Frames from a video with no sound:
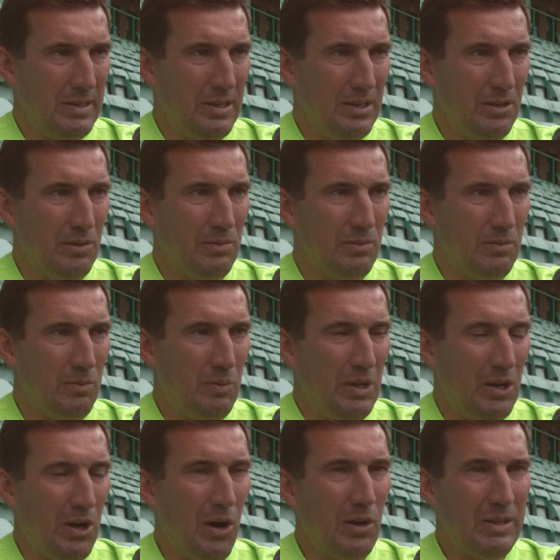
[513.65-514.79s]
you know, we
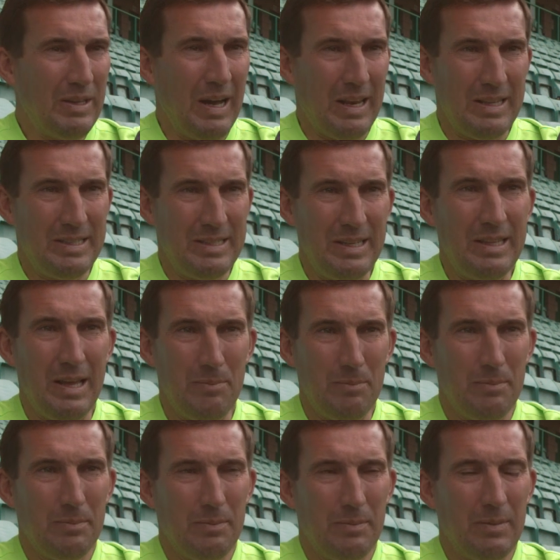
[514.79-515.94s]
can't guarantee them
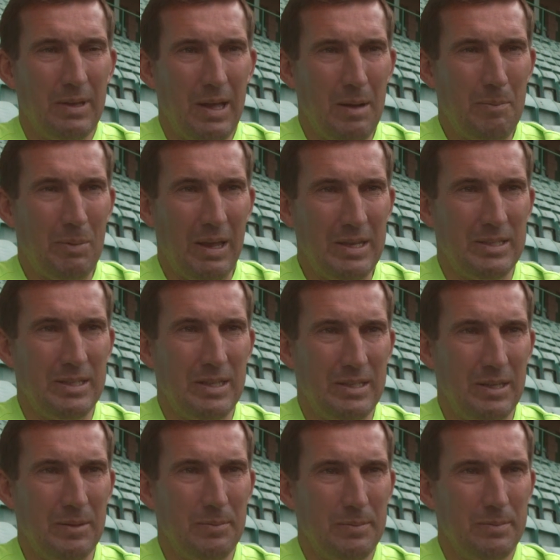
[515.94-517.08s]
a place in the
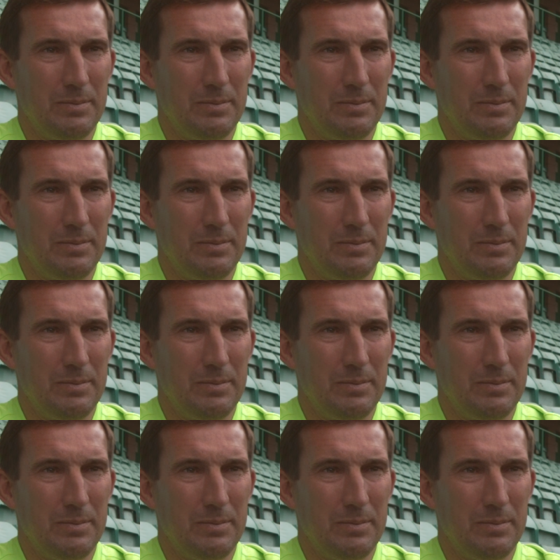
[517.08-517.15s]
team.